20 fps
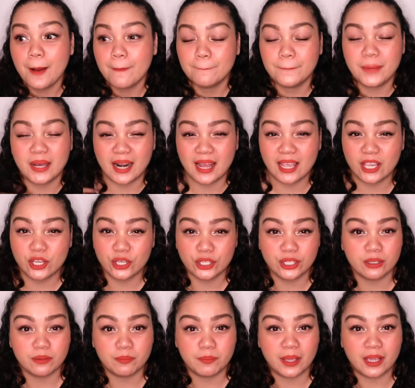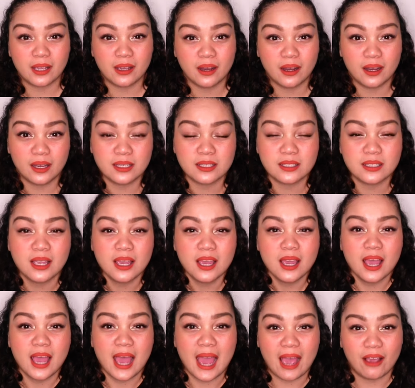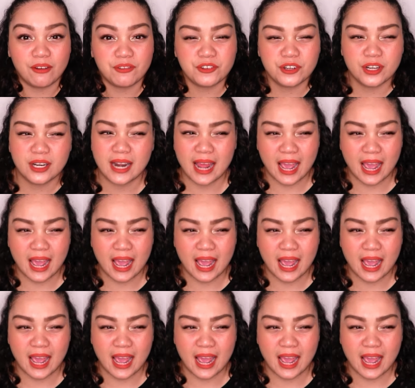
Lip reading: but I couldn't, because after an